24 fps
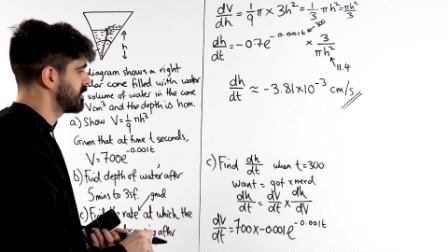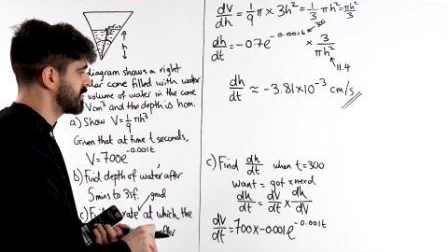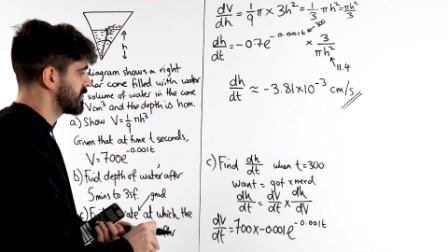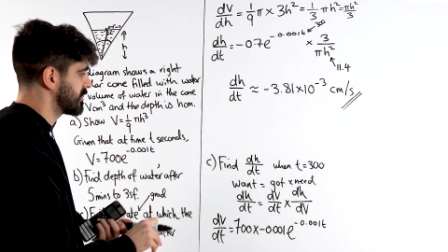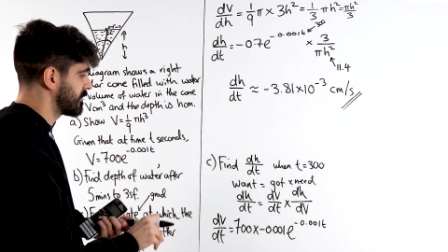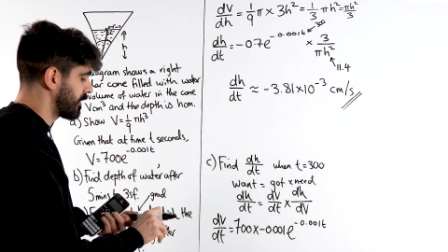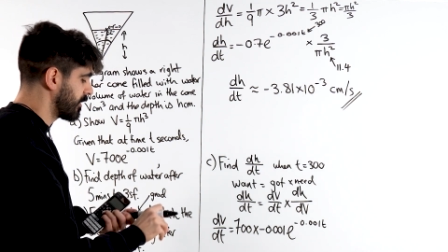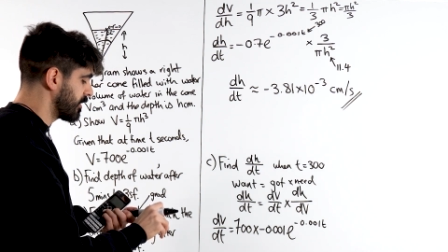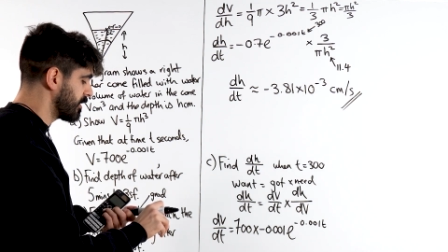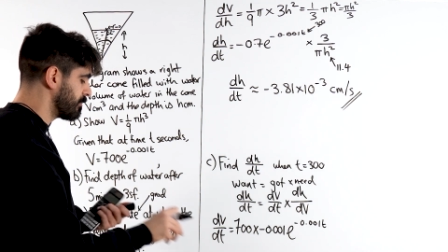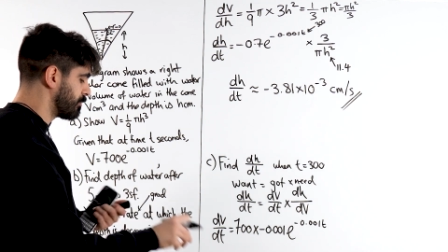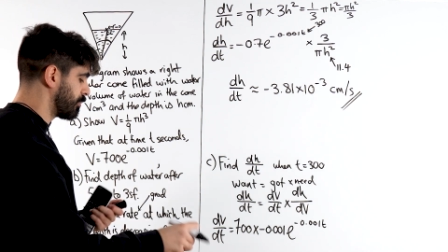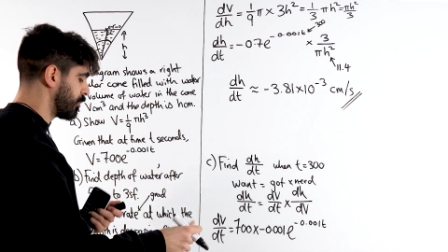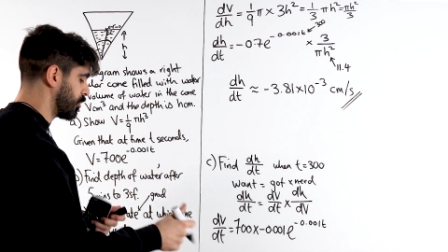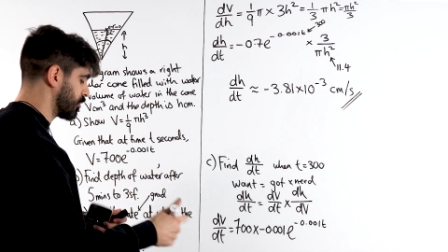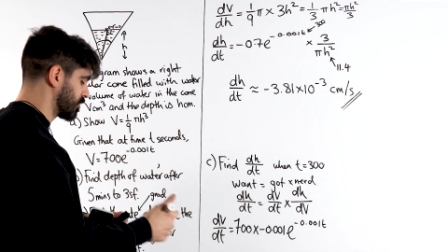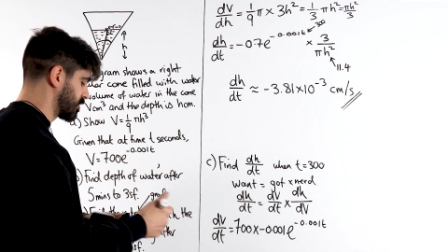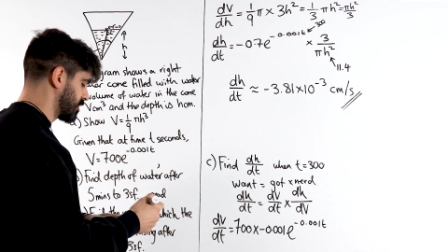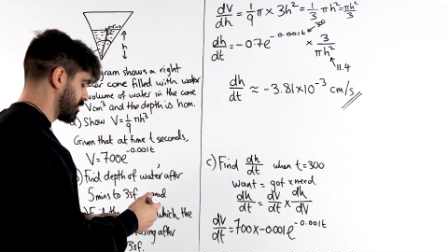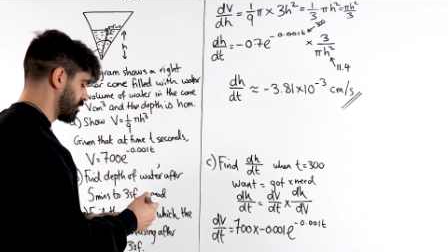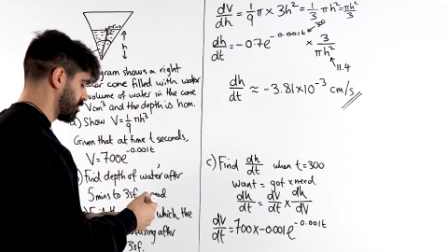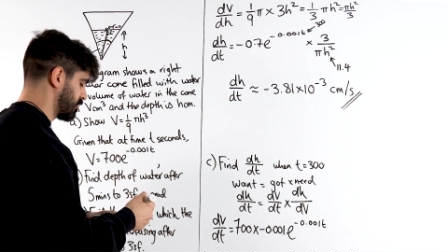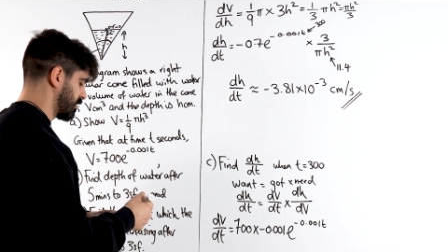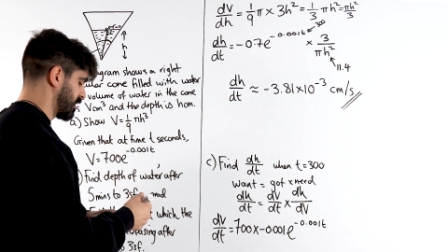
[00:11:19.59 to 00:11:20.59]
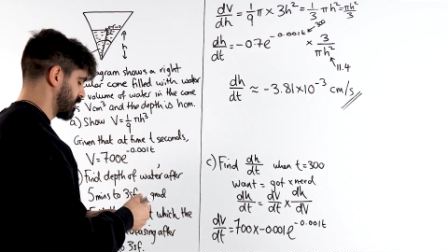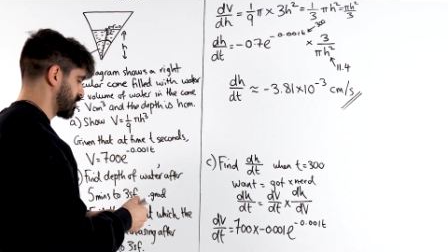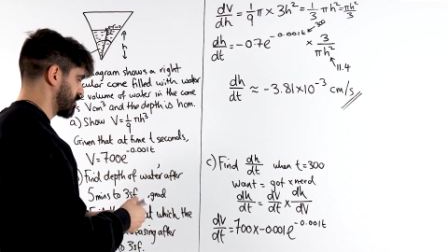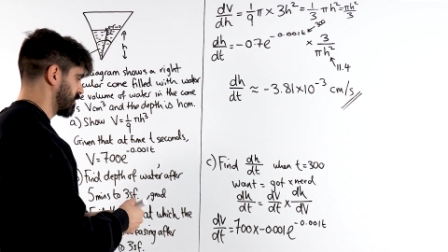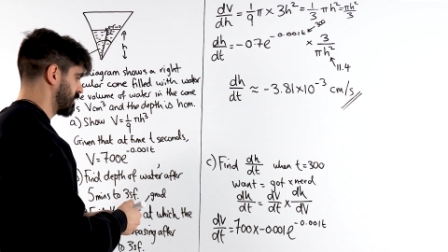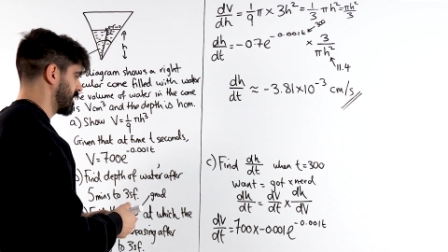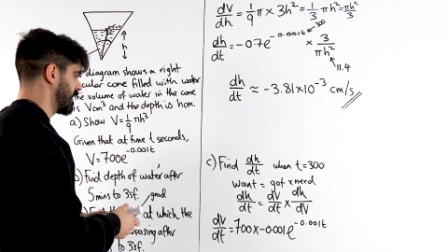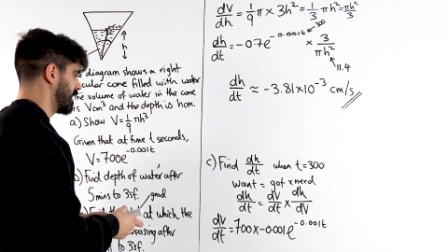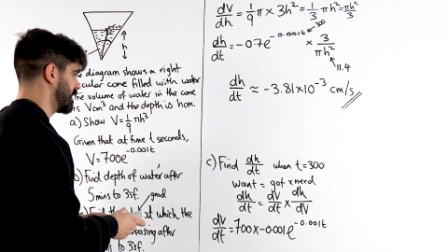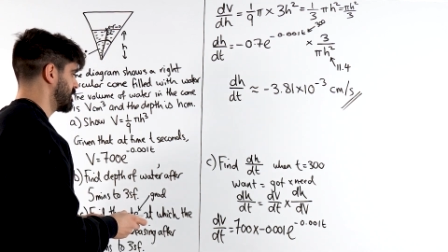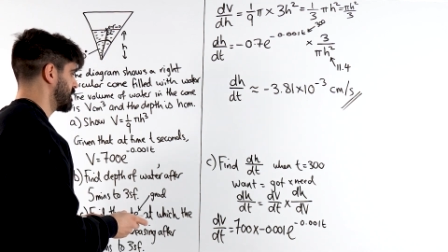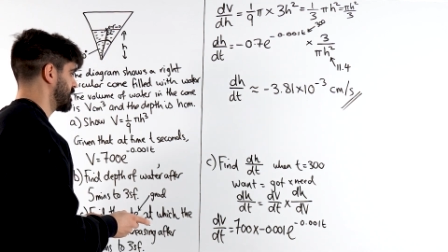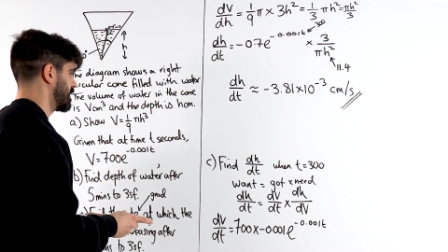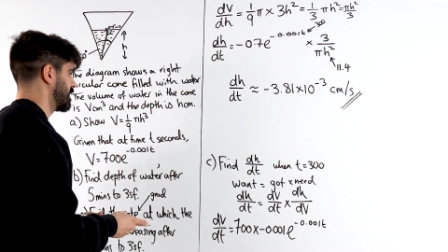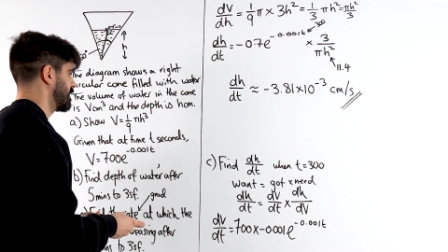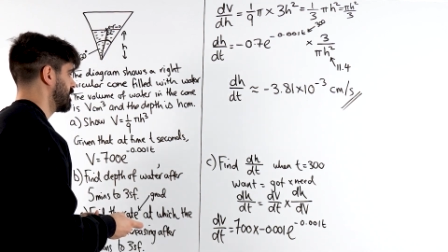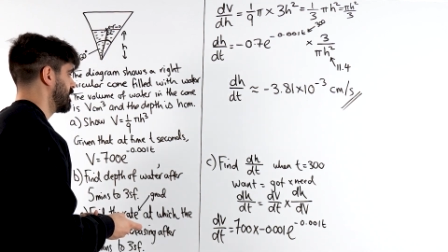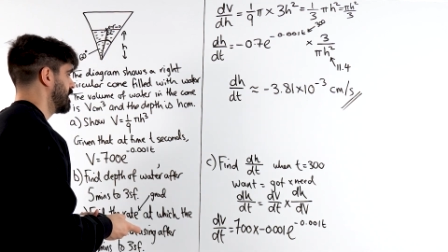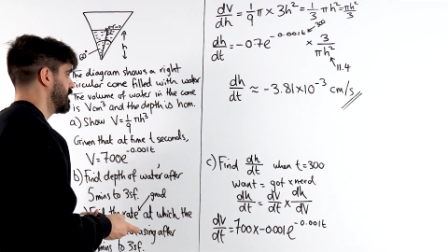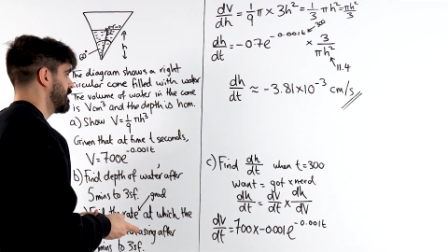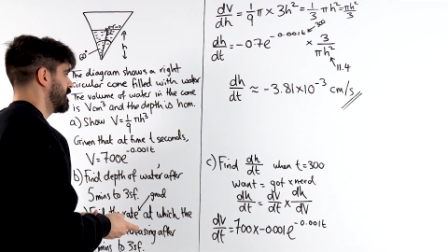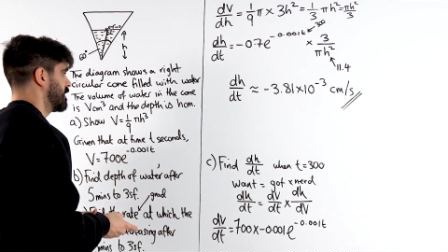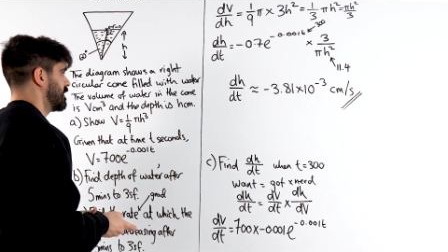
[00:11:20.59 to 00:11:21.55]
It's a very important question, guys. It